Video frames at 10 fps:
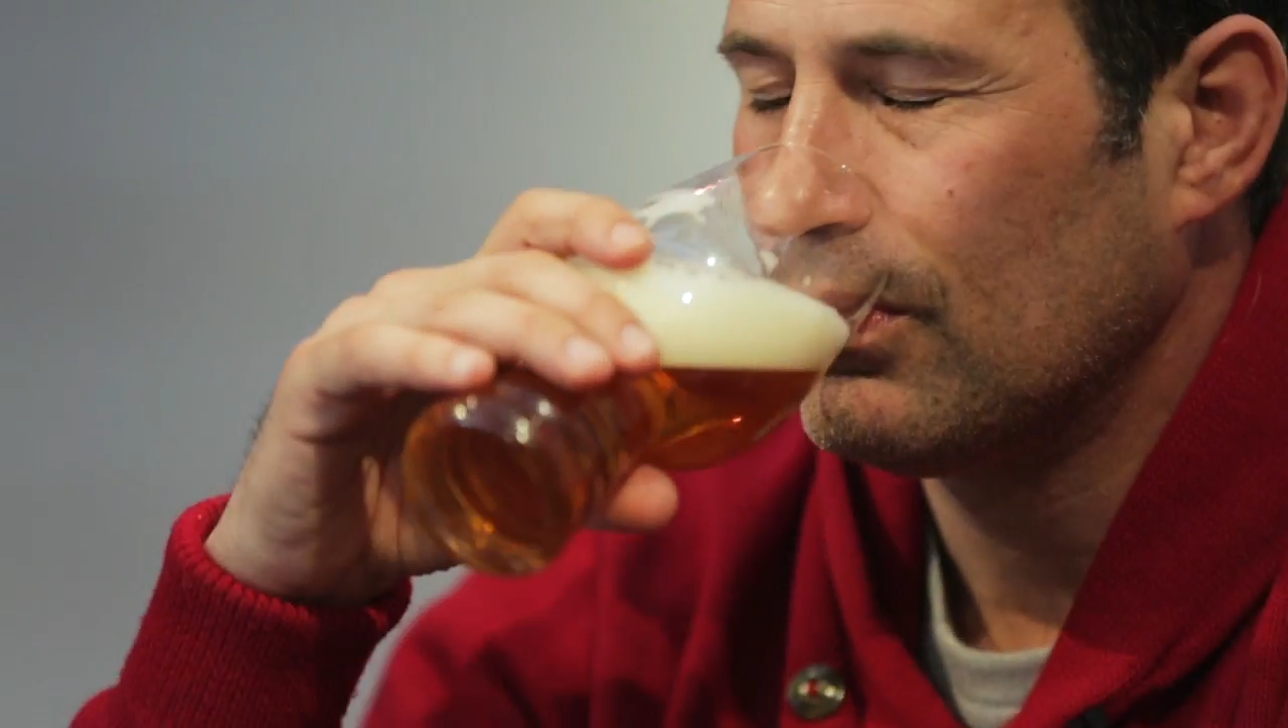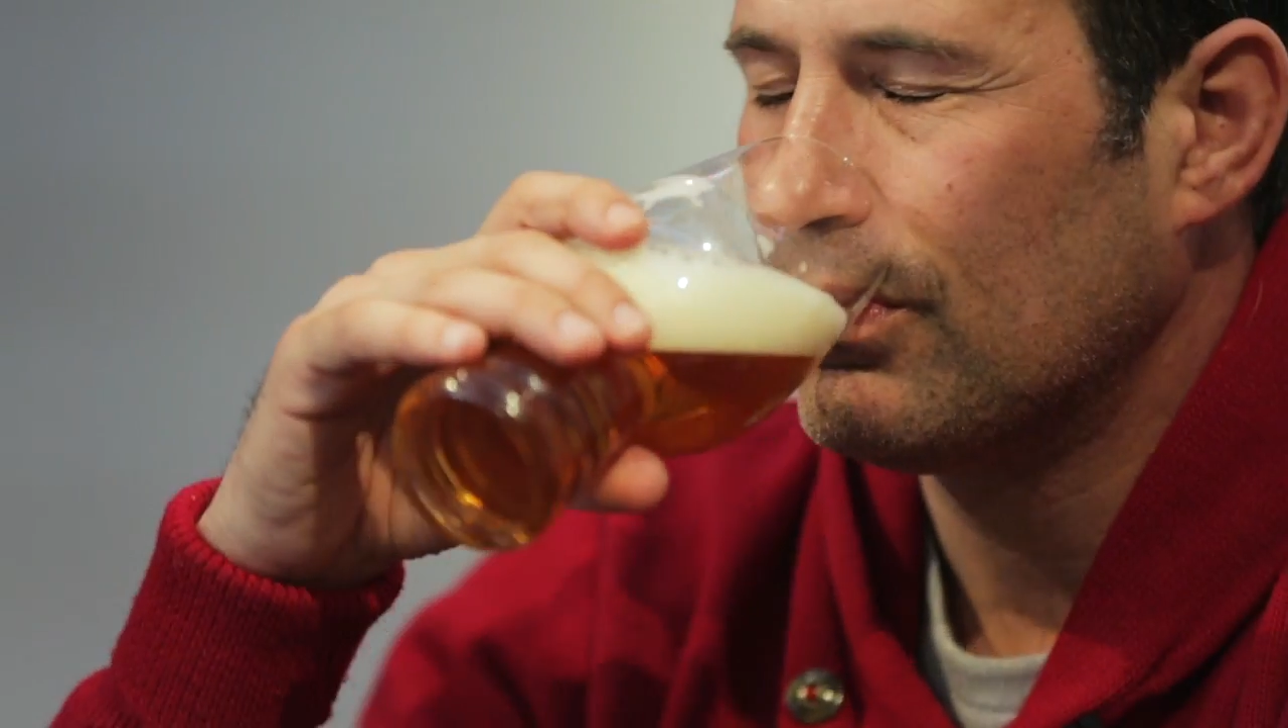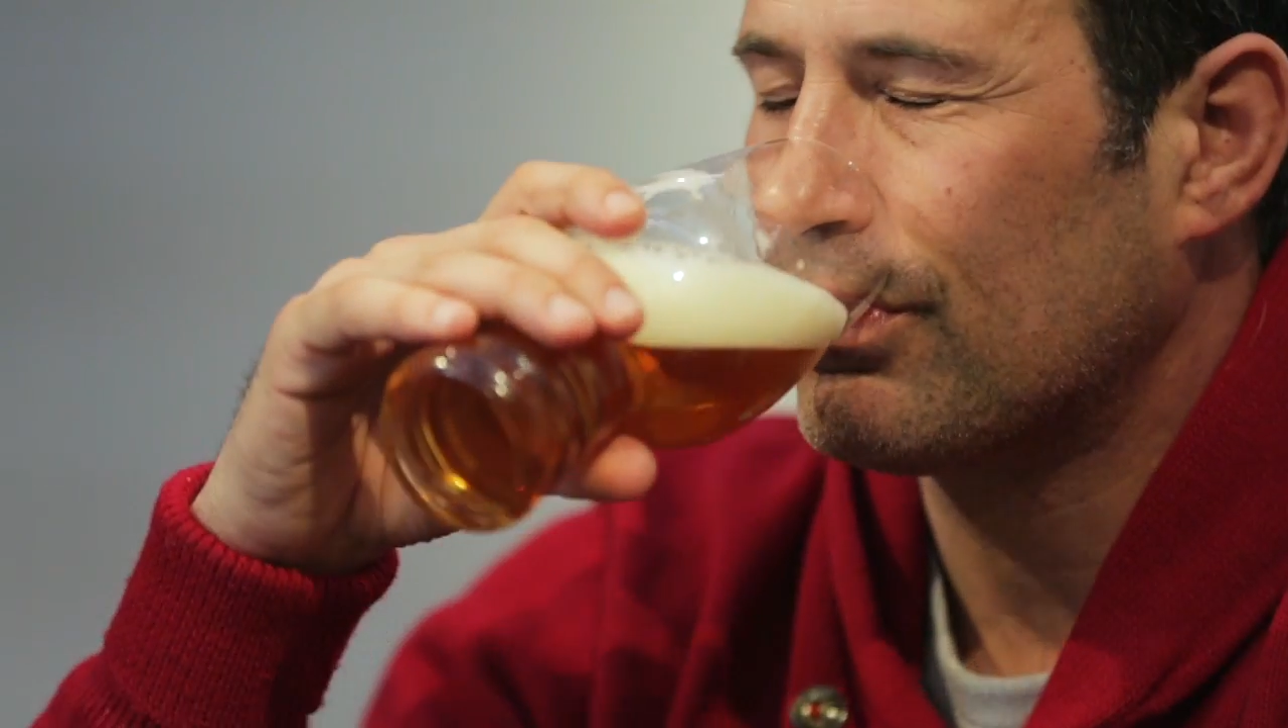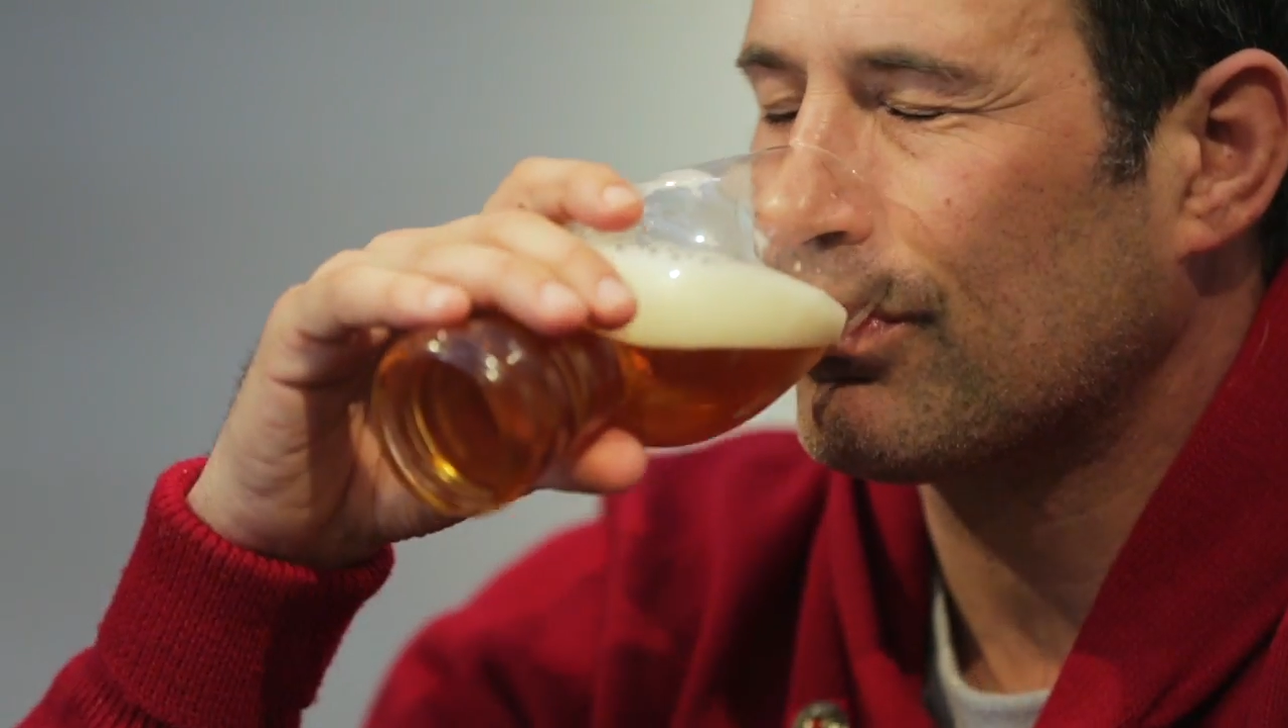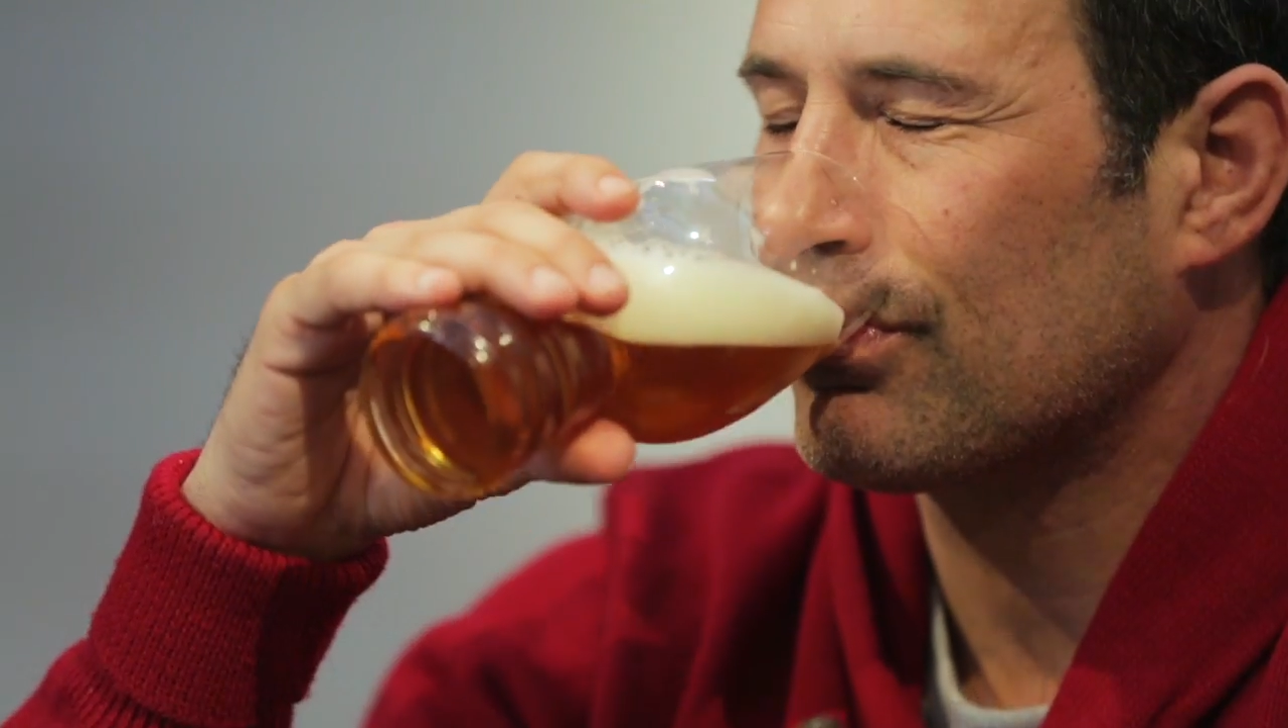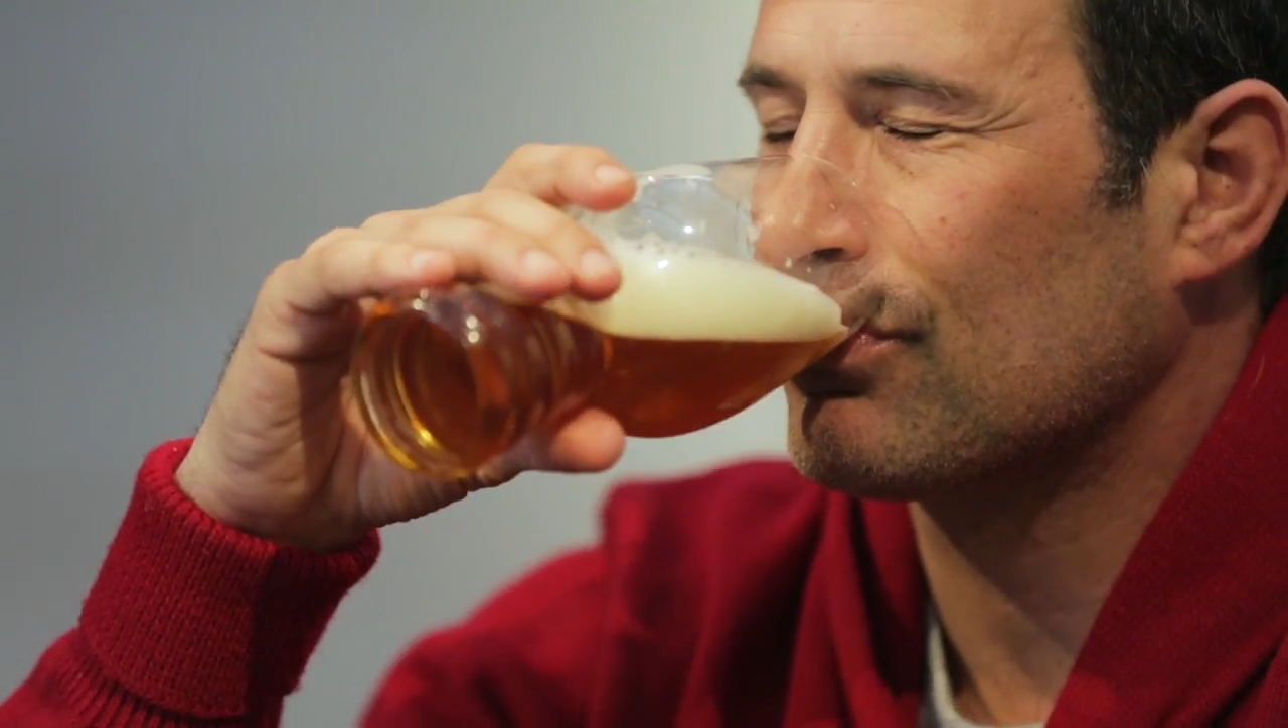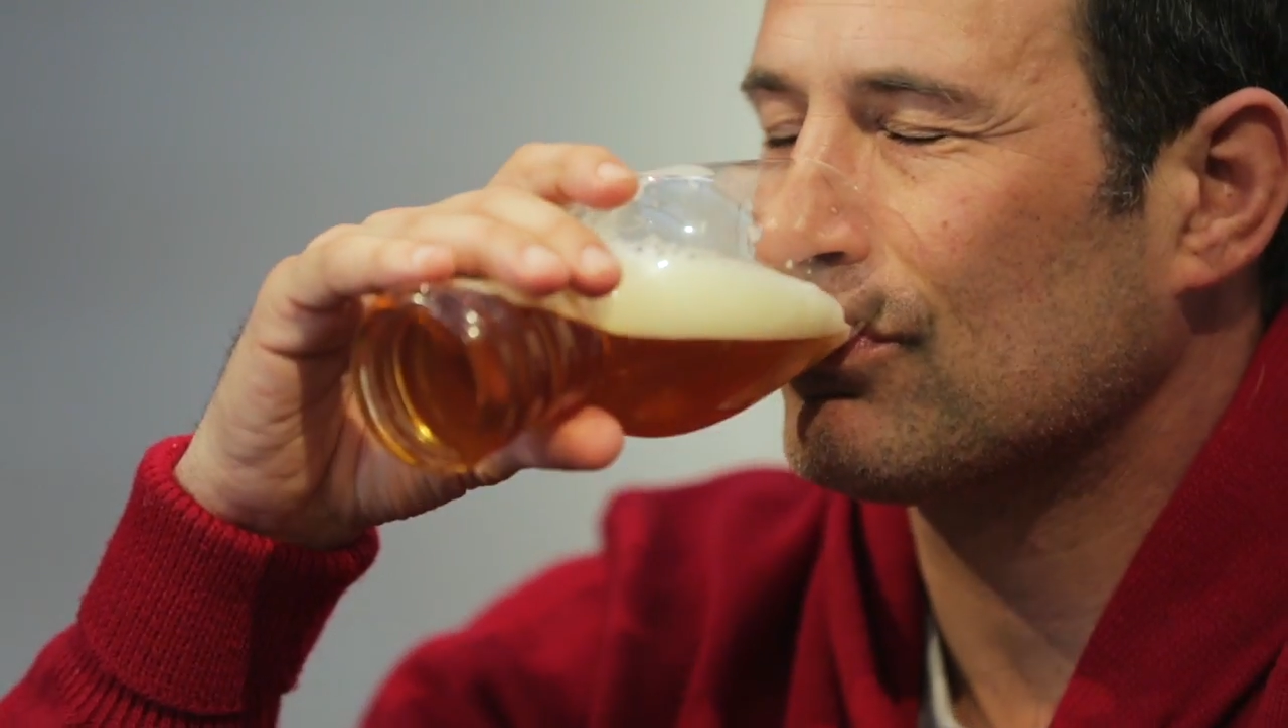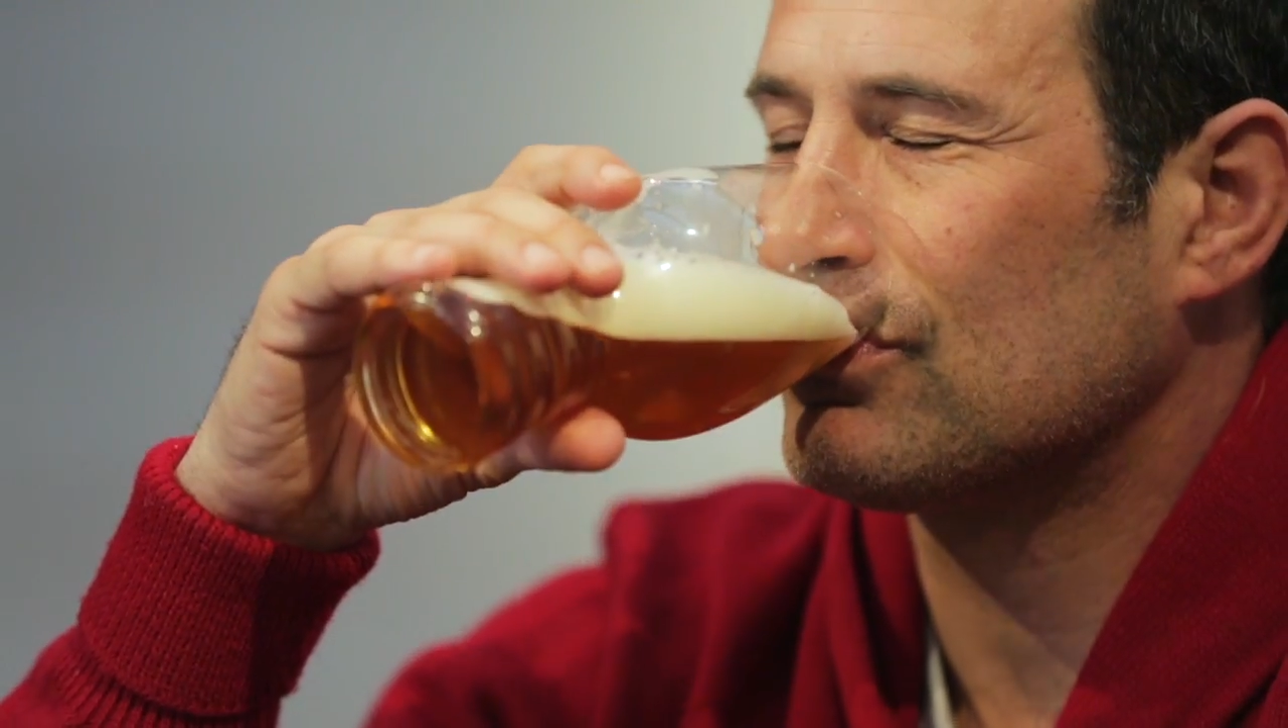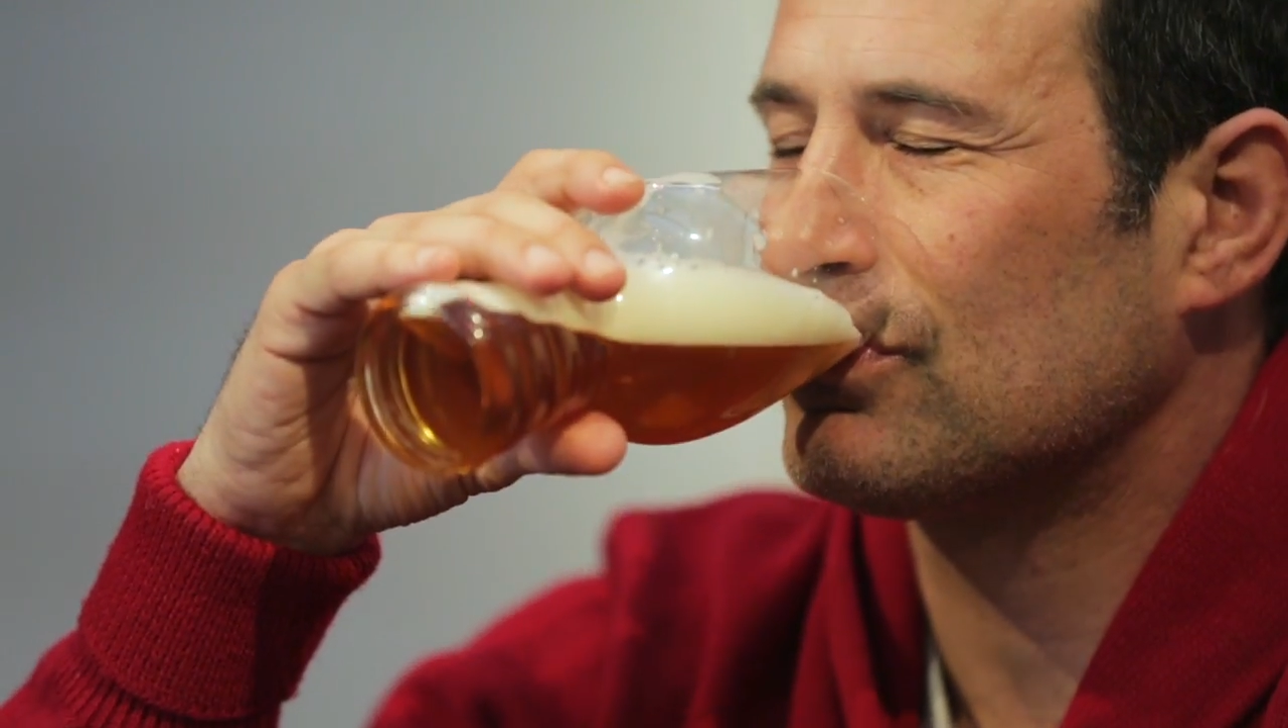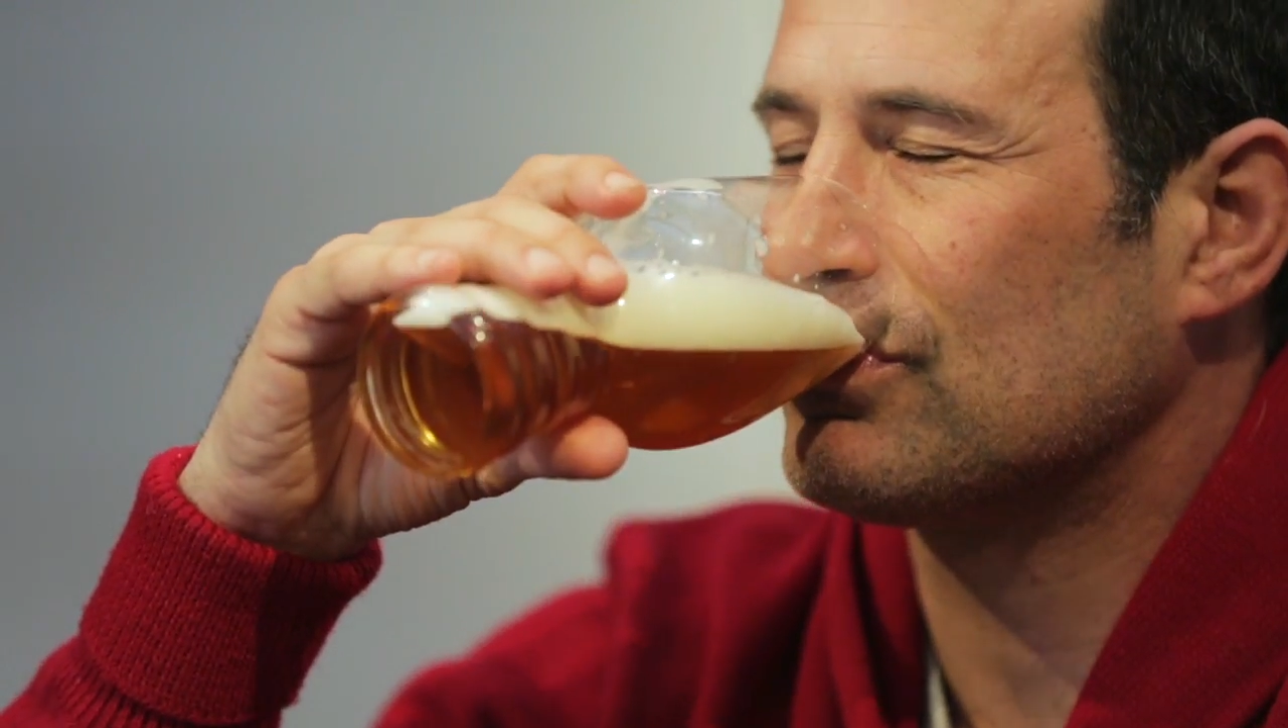
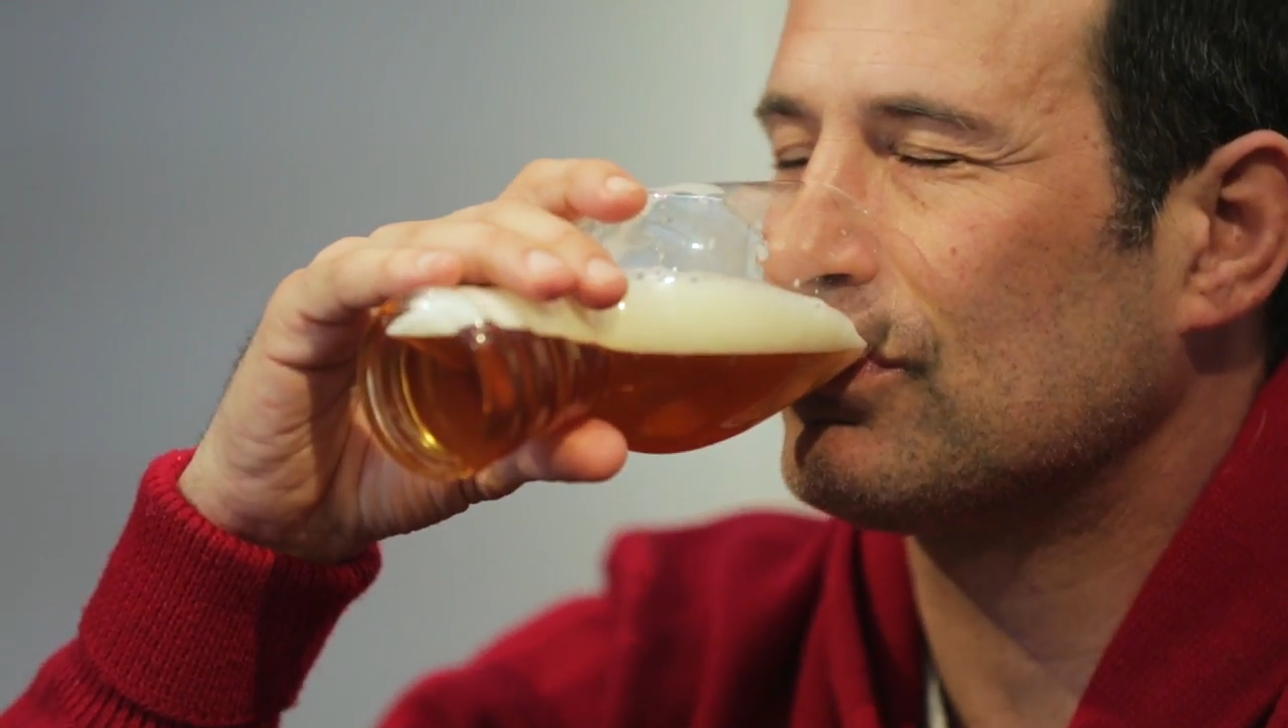skepticism that